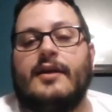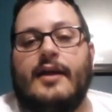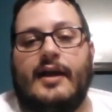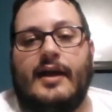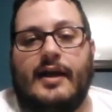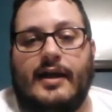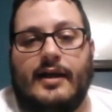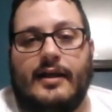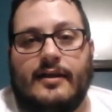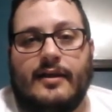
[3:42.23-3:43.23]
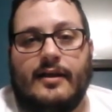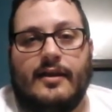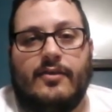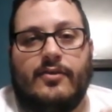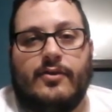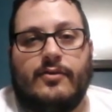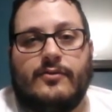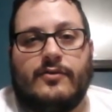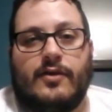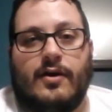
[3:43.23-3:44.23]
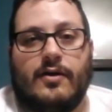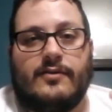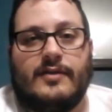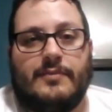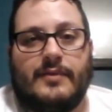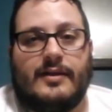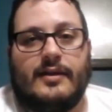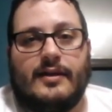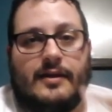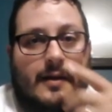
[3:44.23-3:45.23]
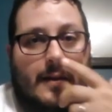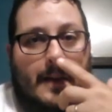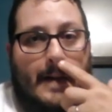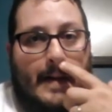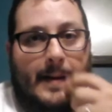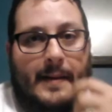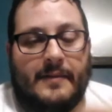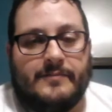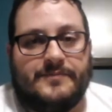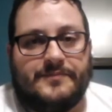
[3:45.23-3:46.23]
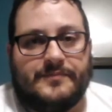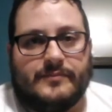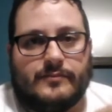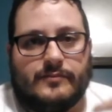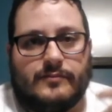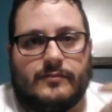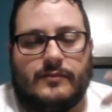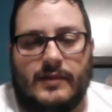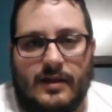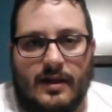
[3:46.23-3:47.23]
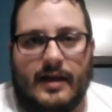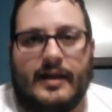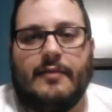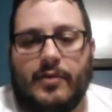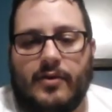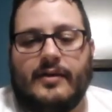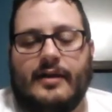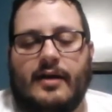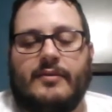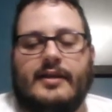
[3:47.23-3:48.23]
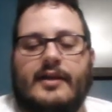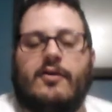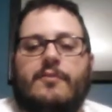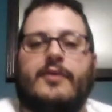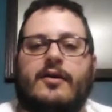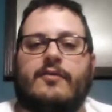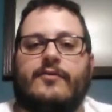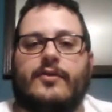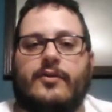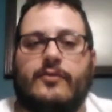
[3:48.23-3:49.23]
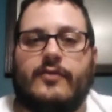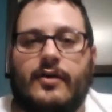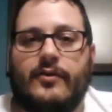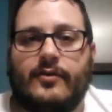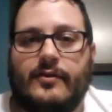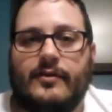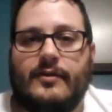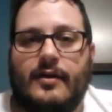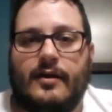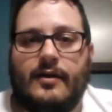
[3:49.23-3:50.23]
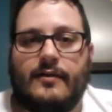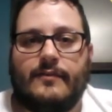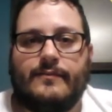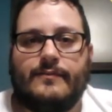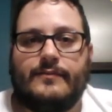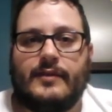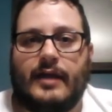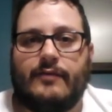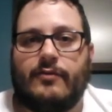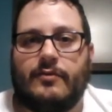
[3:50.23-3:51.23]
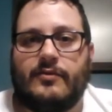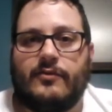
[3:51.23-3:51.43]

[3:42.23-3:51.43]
And those are typically, again, broken down with the help of those other life forms in the